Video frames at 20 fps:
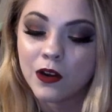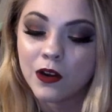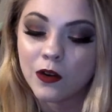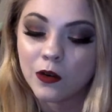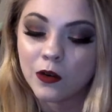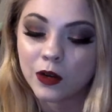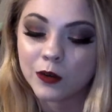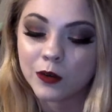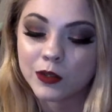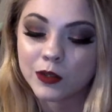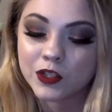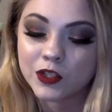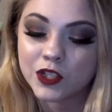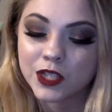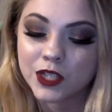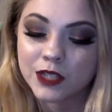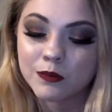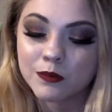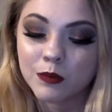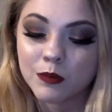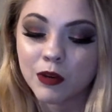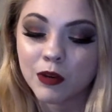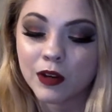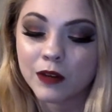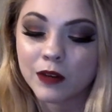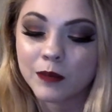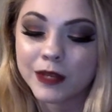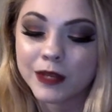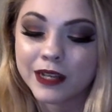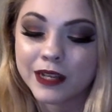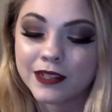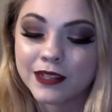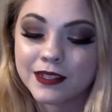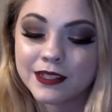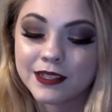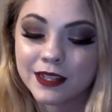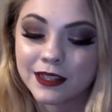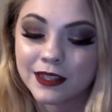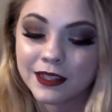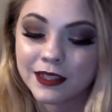or it was just bored, because
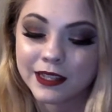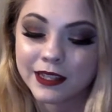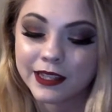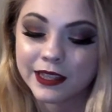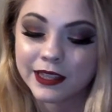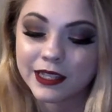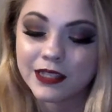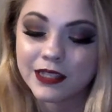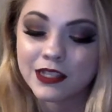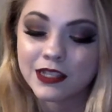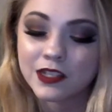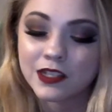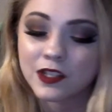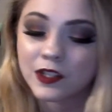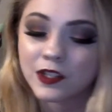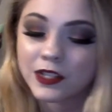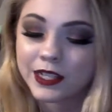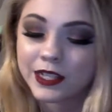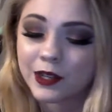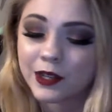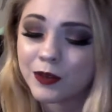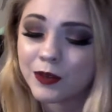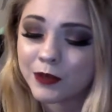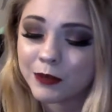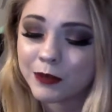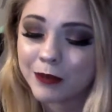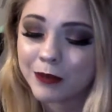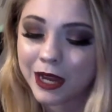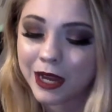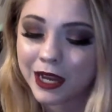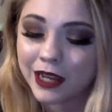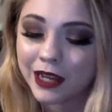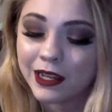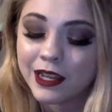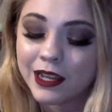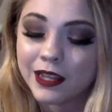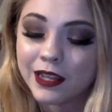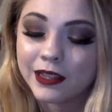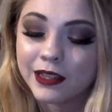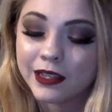suddenly things started going mad.
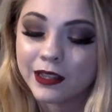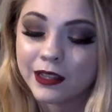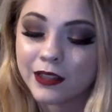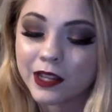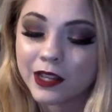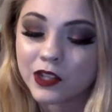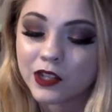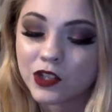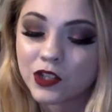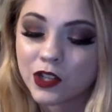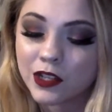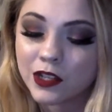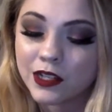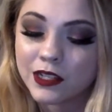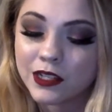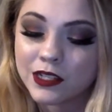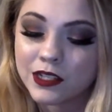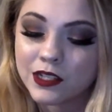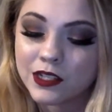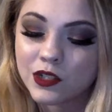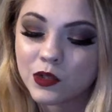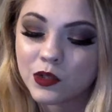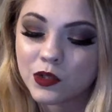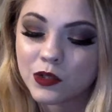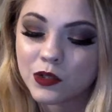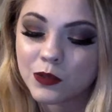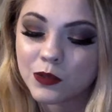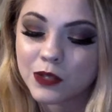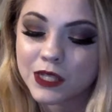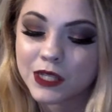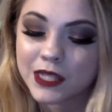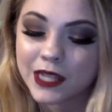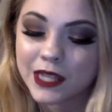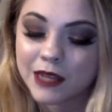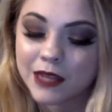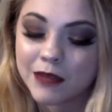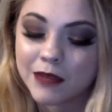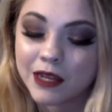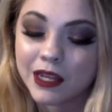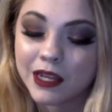The electronics and doors were
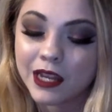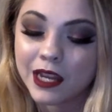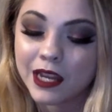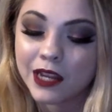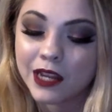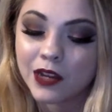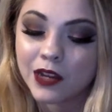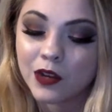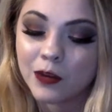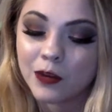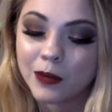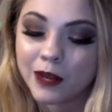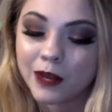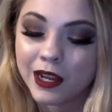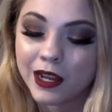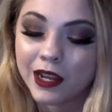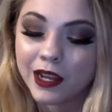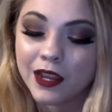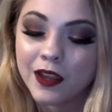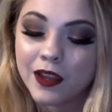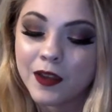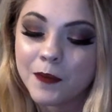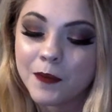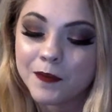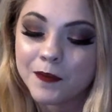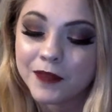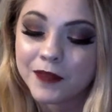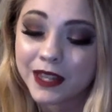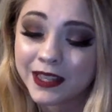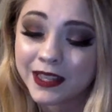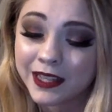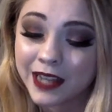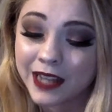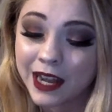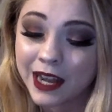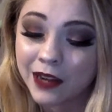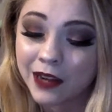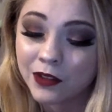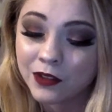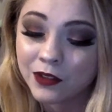slamming and opening, and then
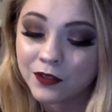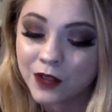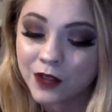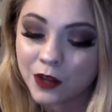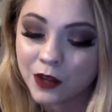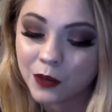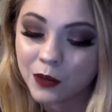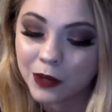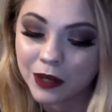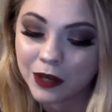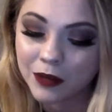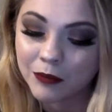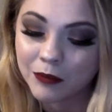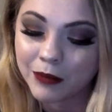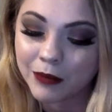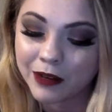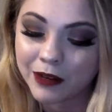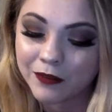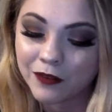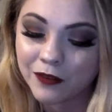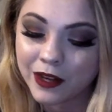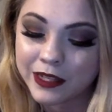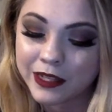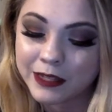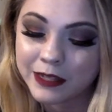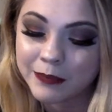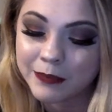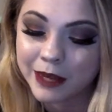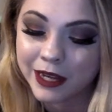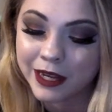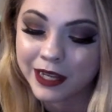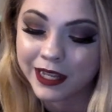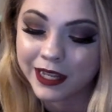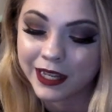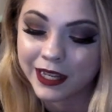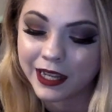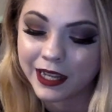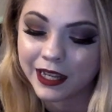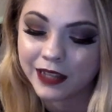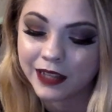out of nowhere, my friend's
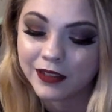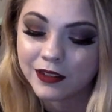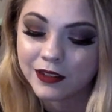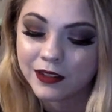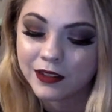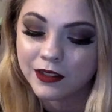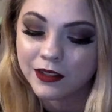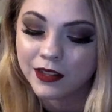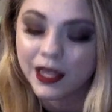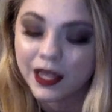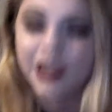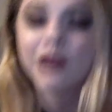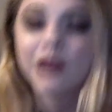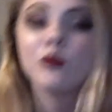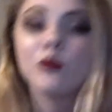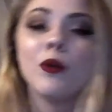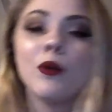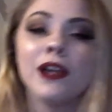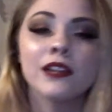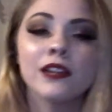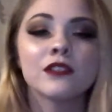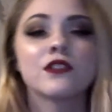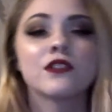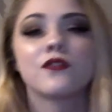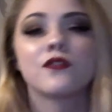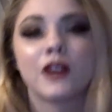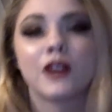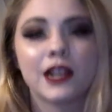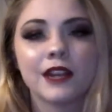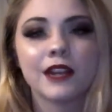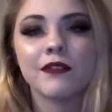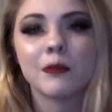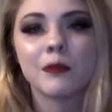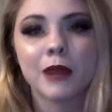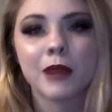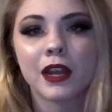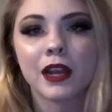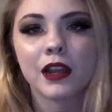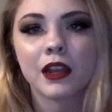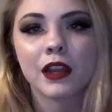mannequin head— hey, why does your friend have a
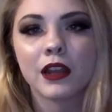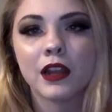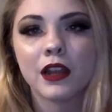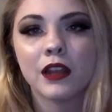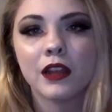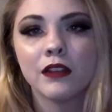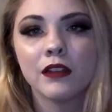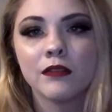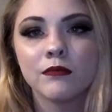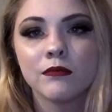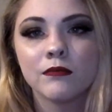mannequin head?